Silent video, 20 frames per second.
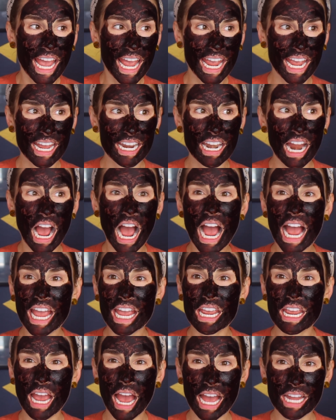And
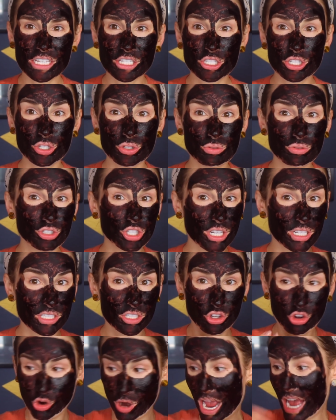I had to
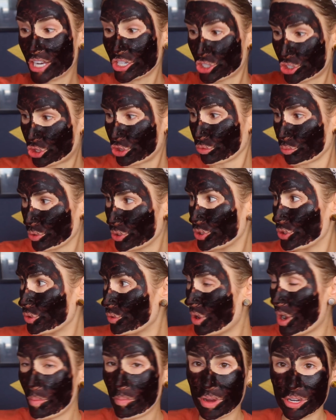just crash
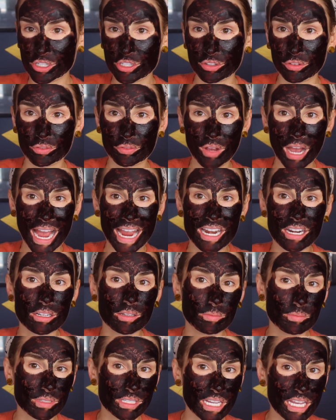through a bunch of
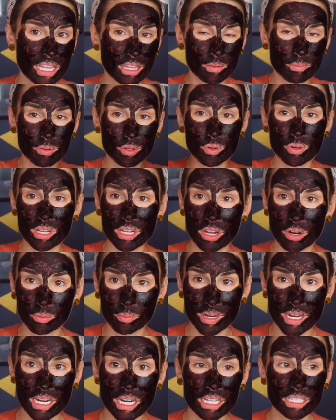items in the beauty
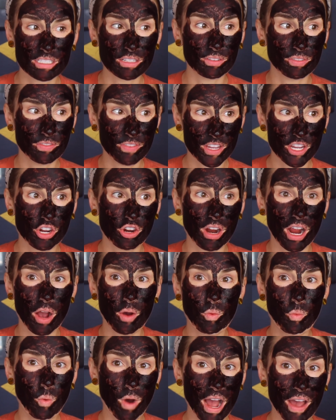arena to figure
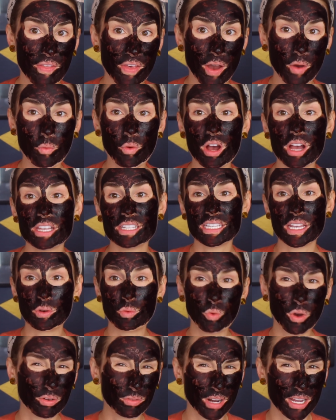out why that was
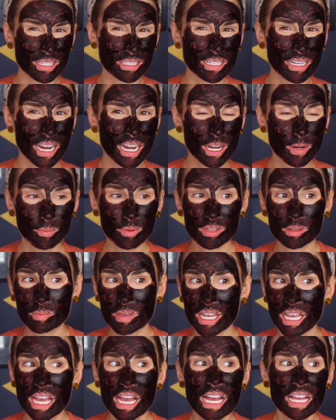and what resonated with
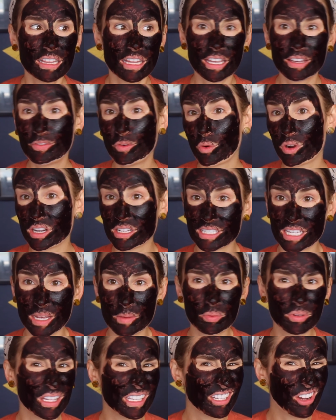me. Like, for
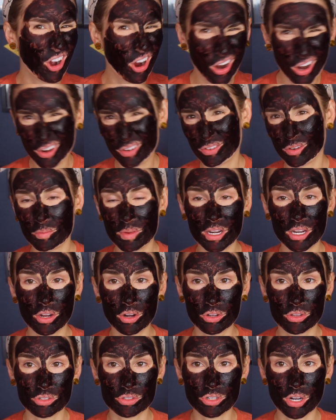example, it's hard for me to
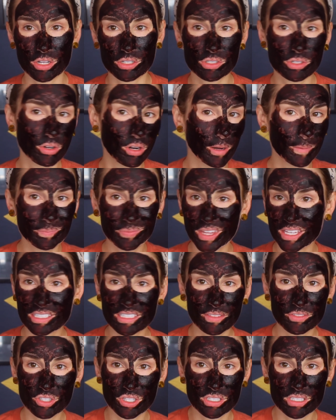go to the drugstore. That
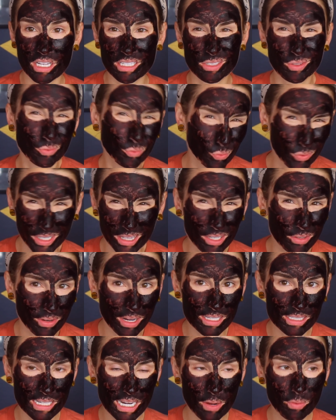stuff just doesn't really
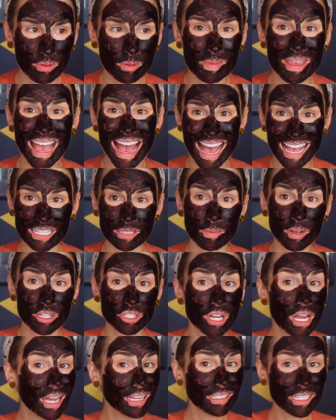resonate with me as
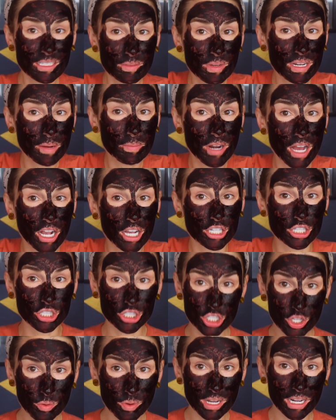much. Doesn't mean I'm not gonna
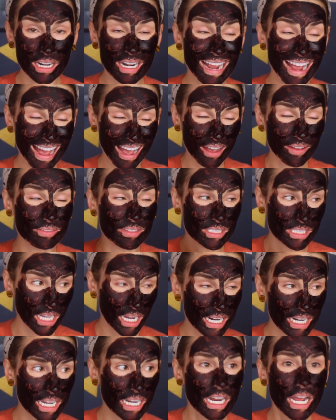do it, and I have
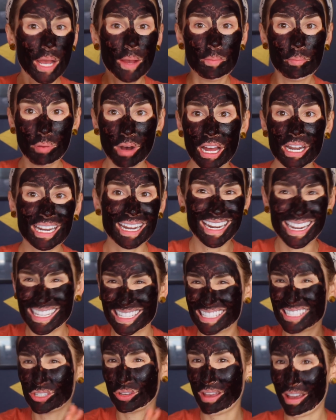done it, but it
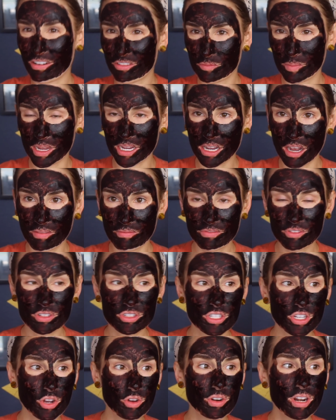is still out of my
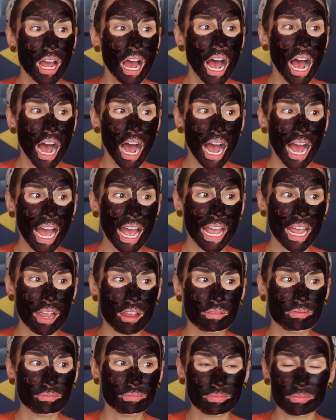comfort zone.
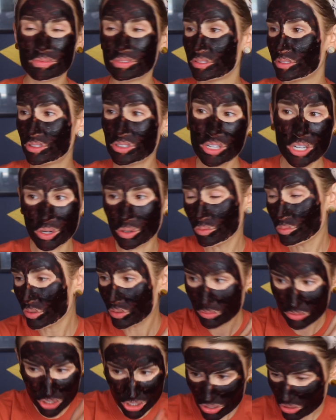I, you know,
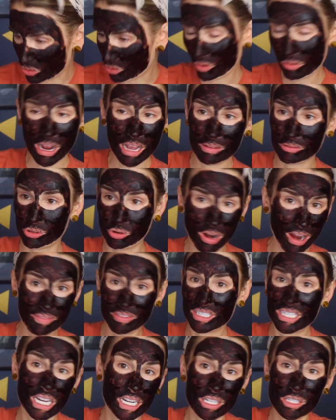just
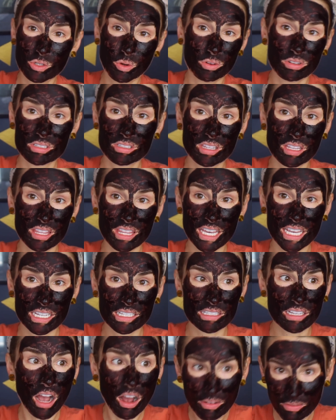gravitated towards the
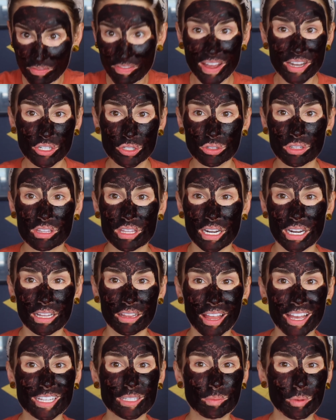things eventually that I
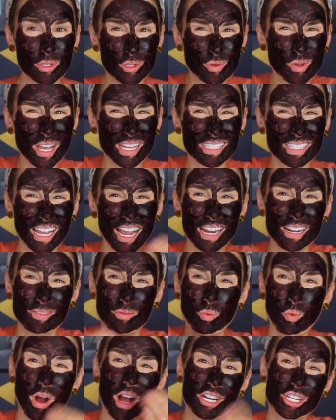liked, but you guys kind of
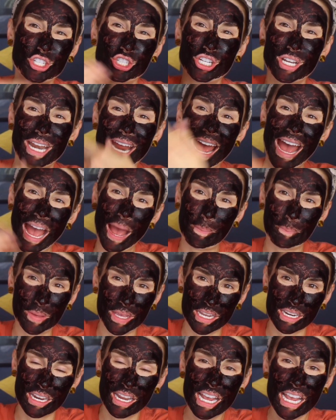watched it
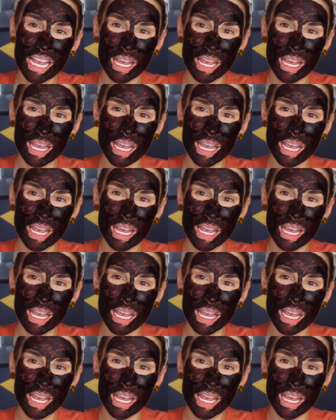happen.